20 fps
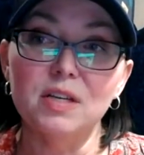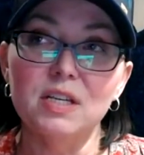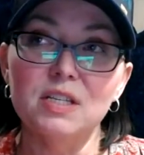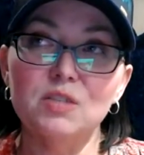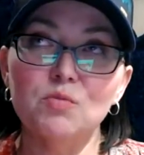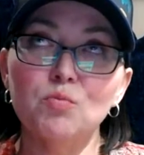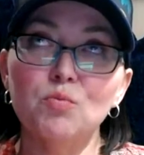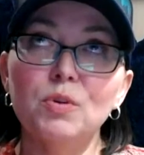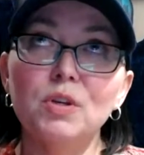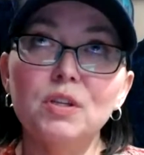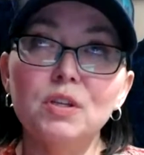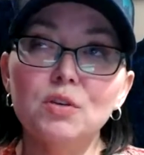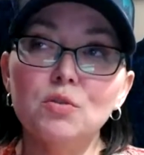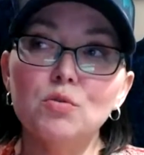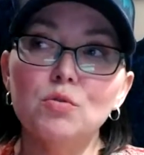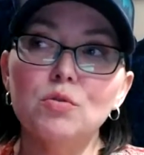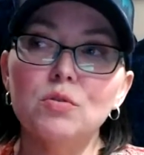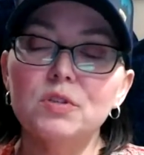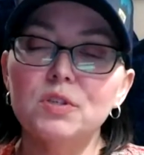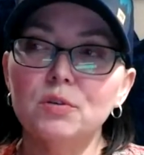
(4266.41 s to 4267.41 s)
It's really
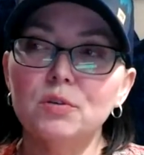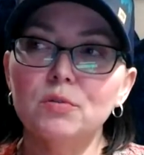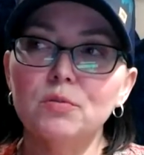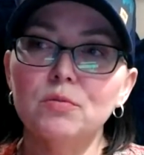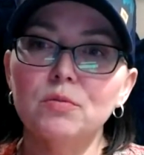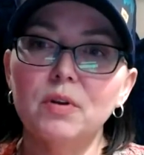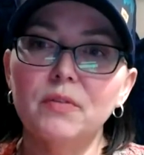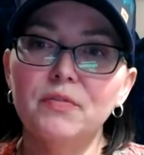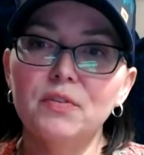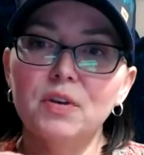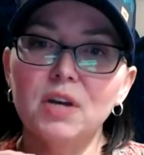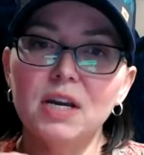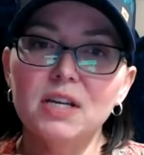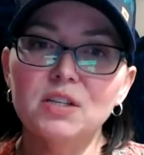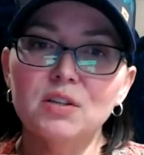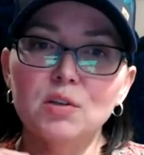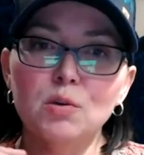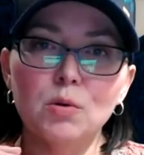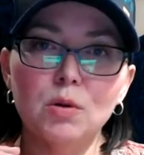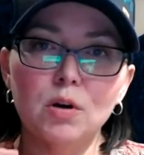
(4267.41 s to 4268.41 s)
cool. So if you guys
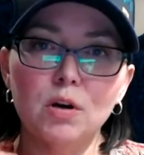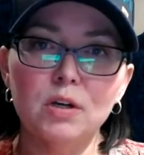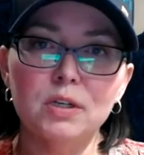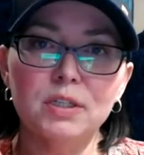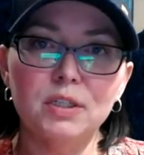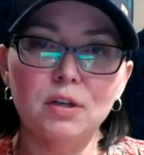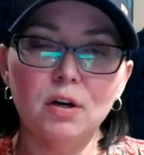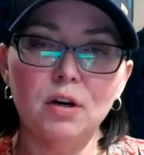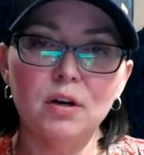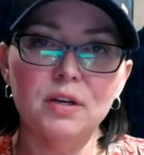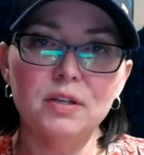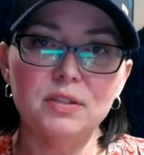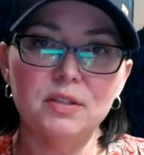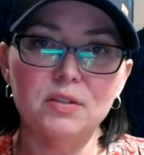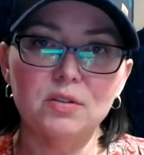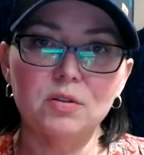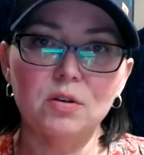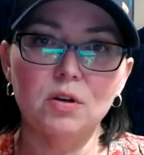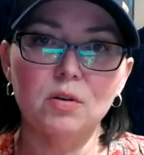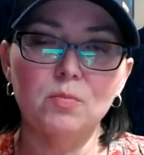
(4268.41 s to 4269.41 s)
don't know what RTR is, it's
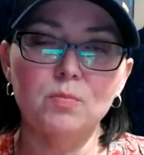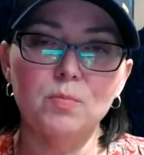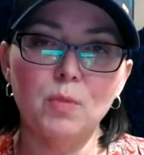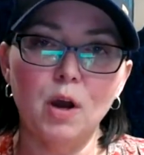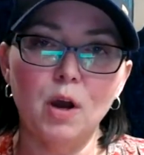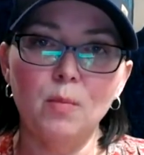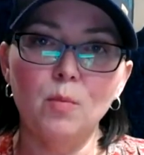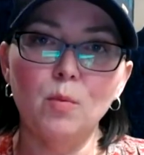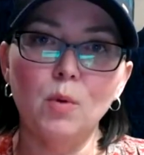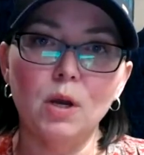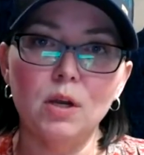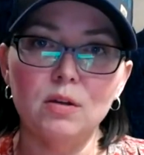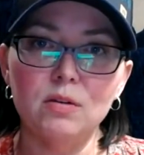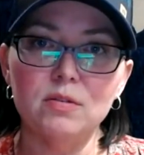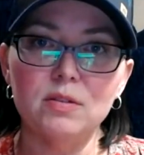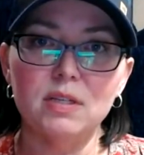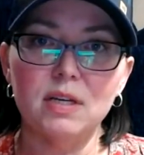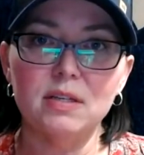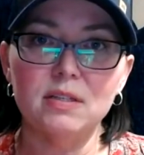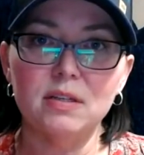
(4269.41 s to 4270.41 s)
called, Bob Wells
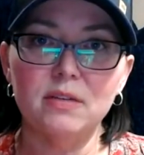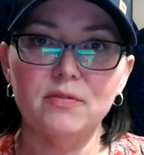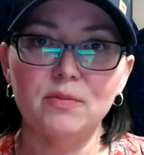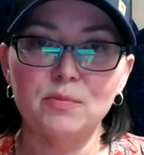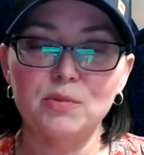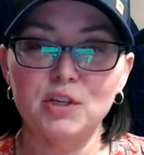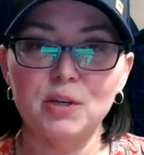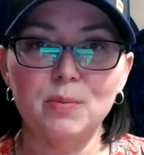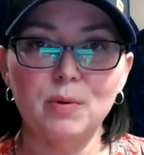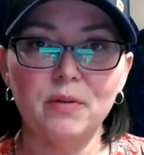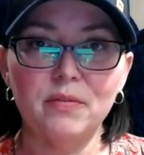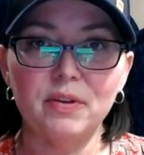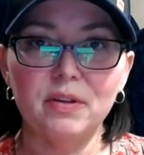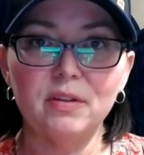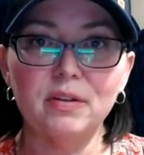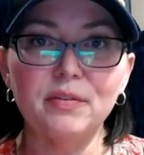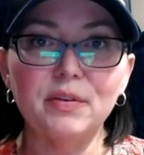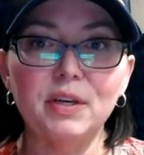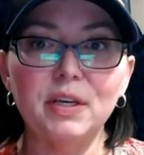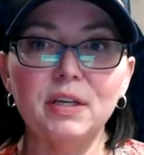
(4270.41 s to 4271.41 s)
does it from Cheap RV
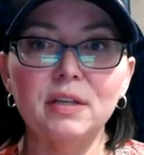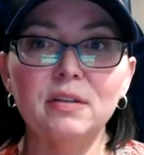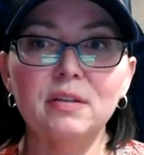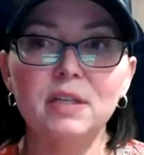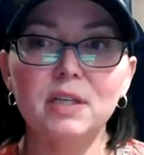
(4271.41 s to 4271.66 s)
Living.